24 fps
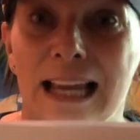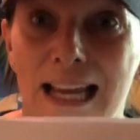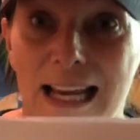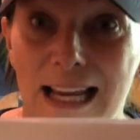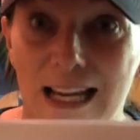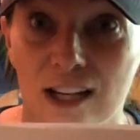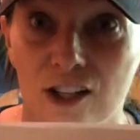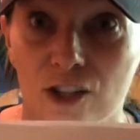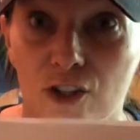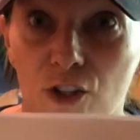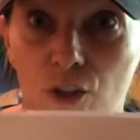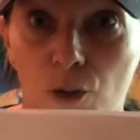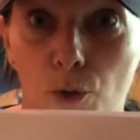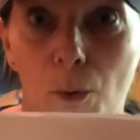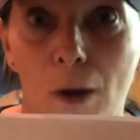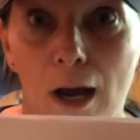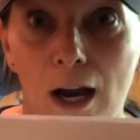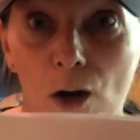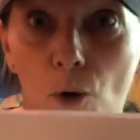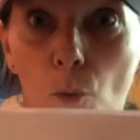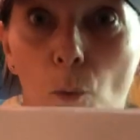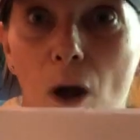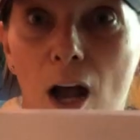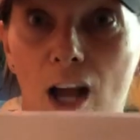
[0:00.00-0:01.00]
into
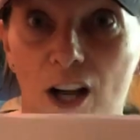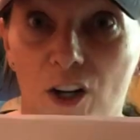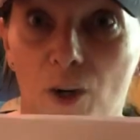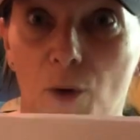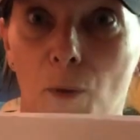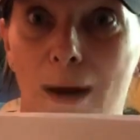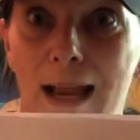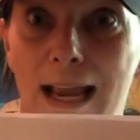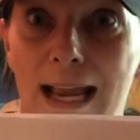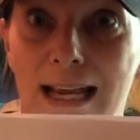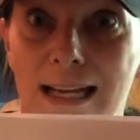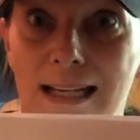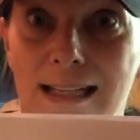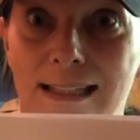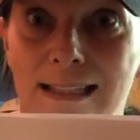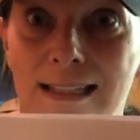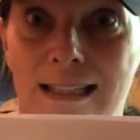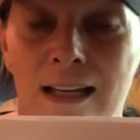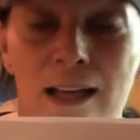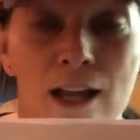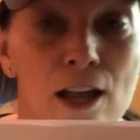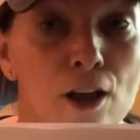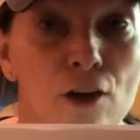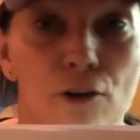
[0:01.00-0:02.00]
our waterways.
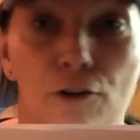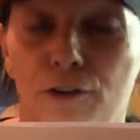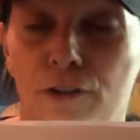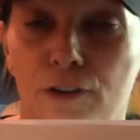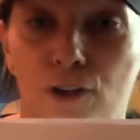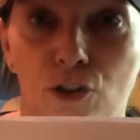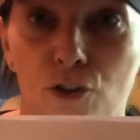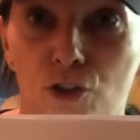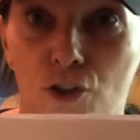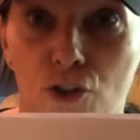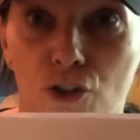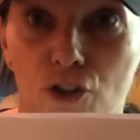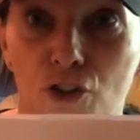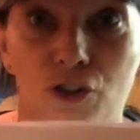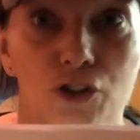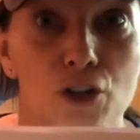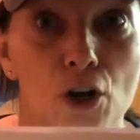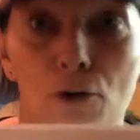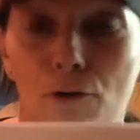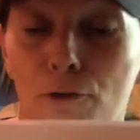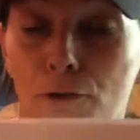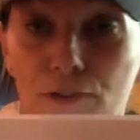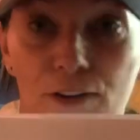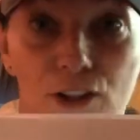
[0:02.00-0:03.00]
Filters
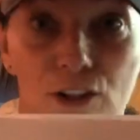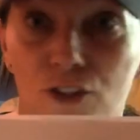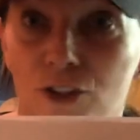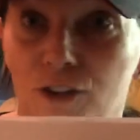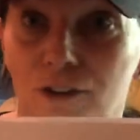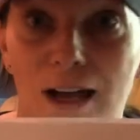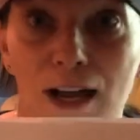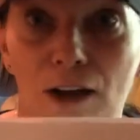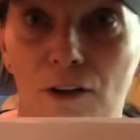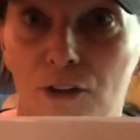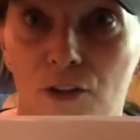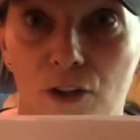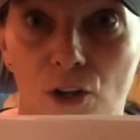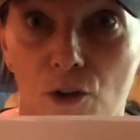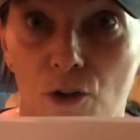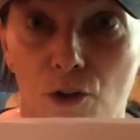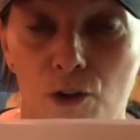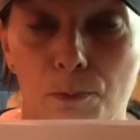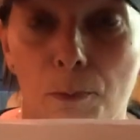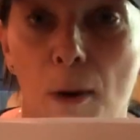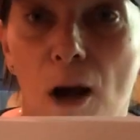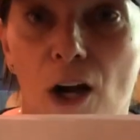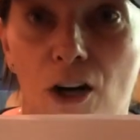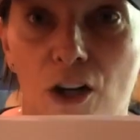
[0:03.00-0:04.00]
don't filter out
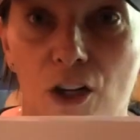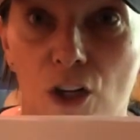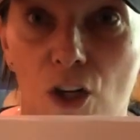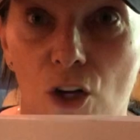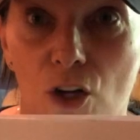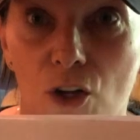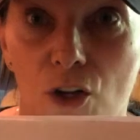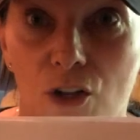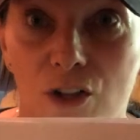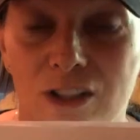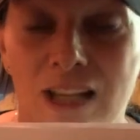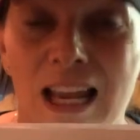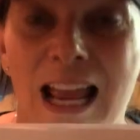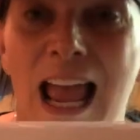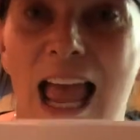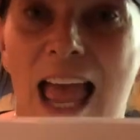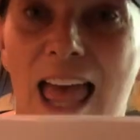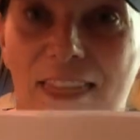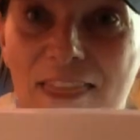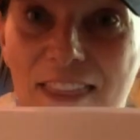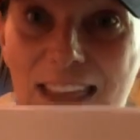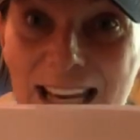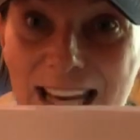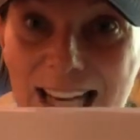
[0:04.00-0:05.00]
those particles
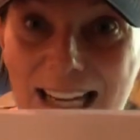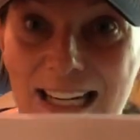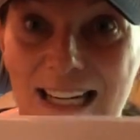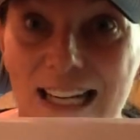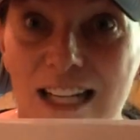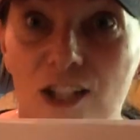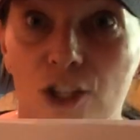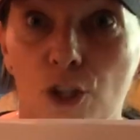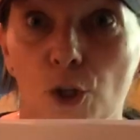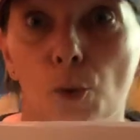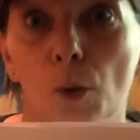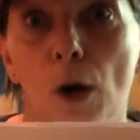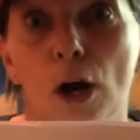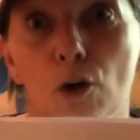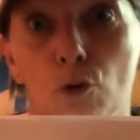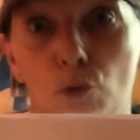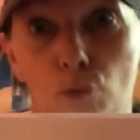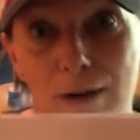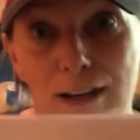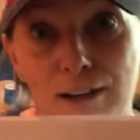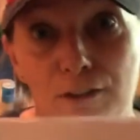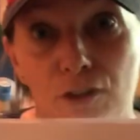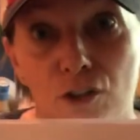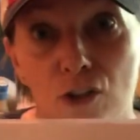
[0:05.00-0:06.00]
and they get into our
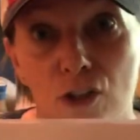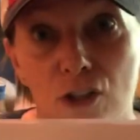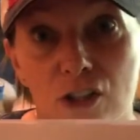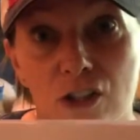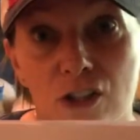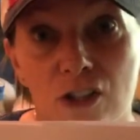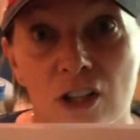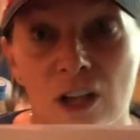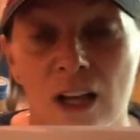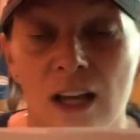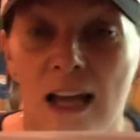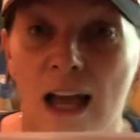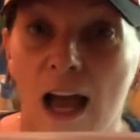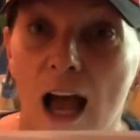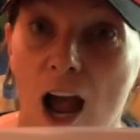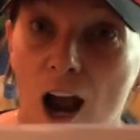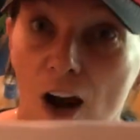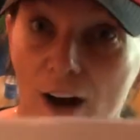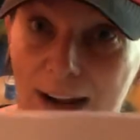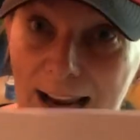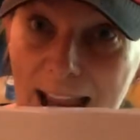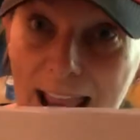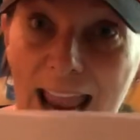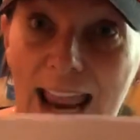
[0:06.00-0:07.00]
rivers,
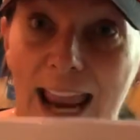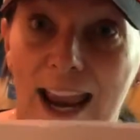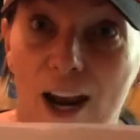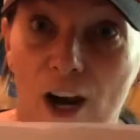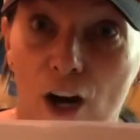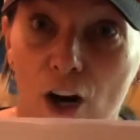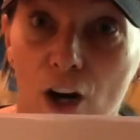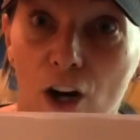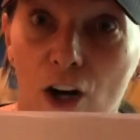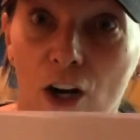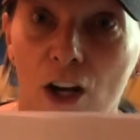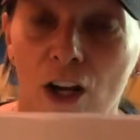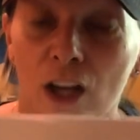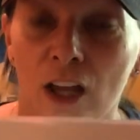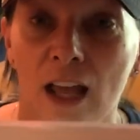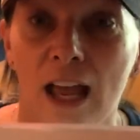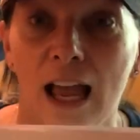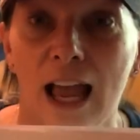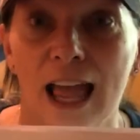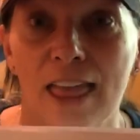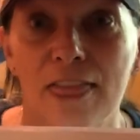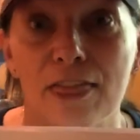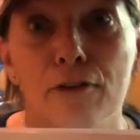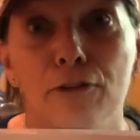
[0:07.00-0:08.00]
our air,
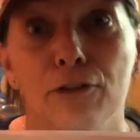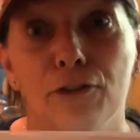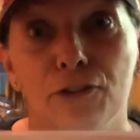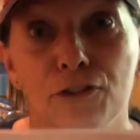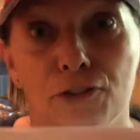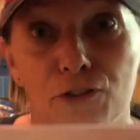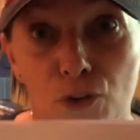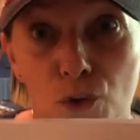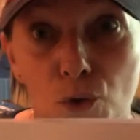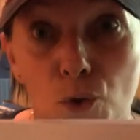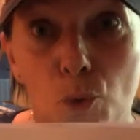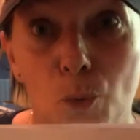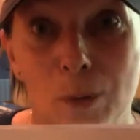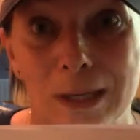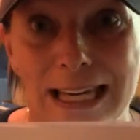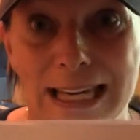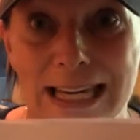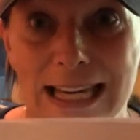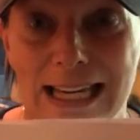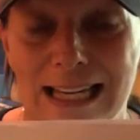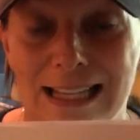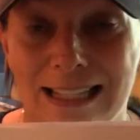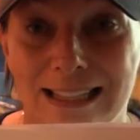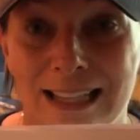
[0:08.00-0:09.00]
and the food we
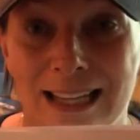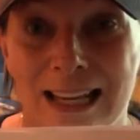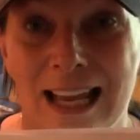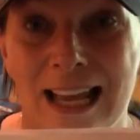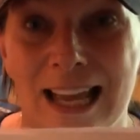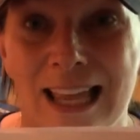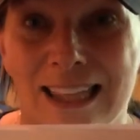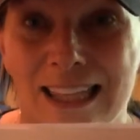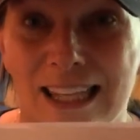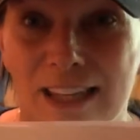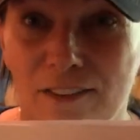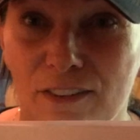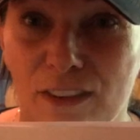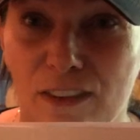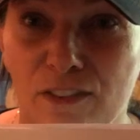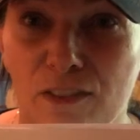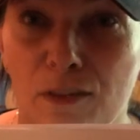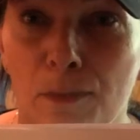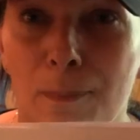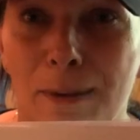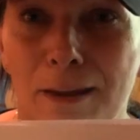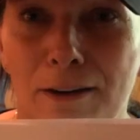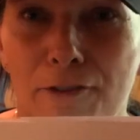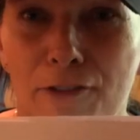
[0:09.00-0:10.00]
eat. They've
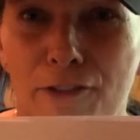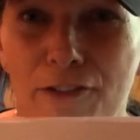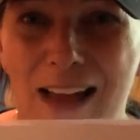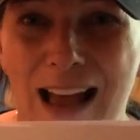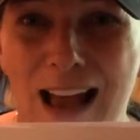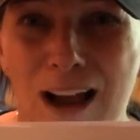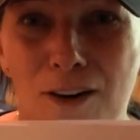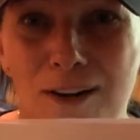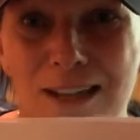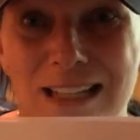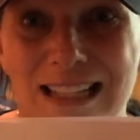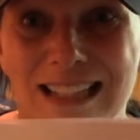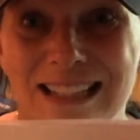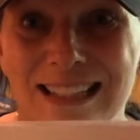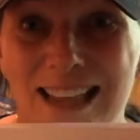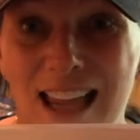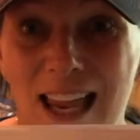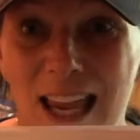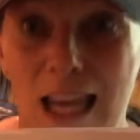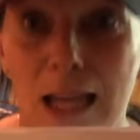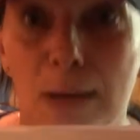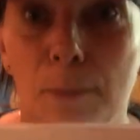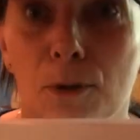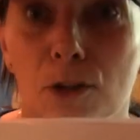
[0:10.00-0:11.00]
even been found in
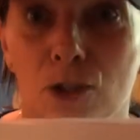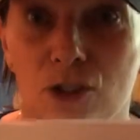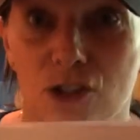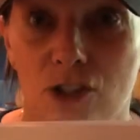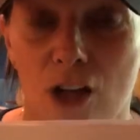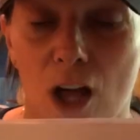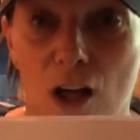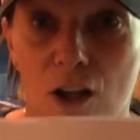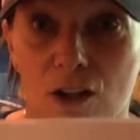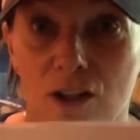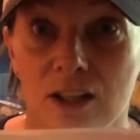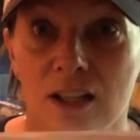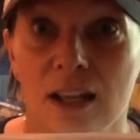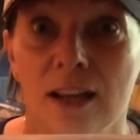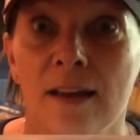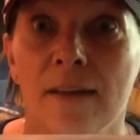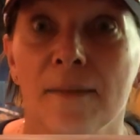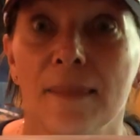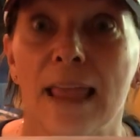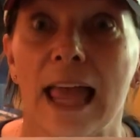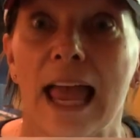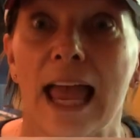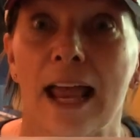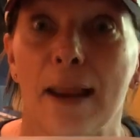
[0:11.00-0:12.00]
table salt
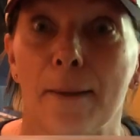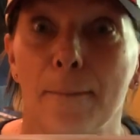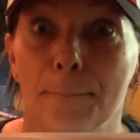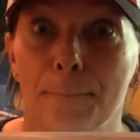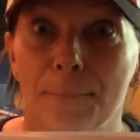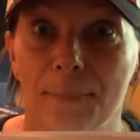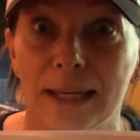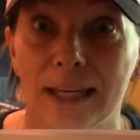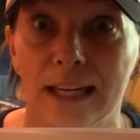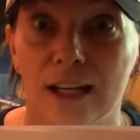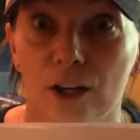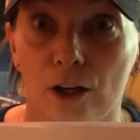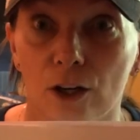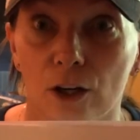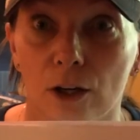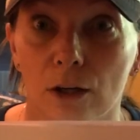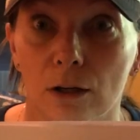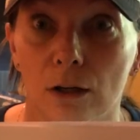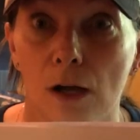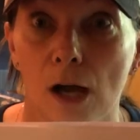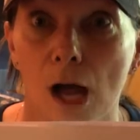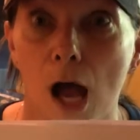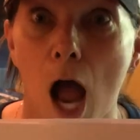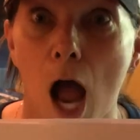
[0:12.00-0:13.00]
and beer.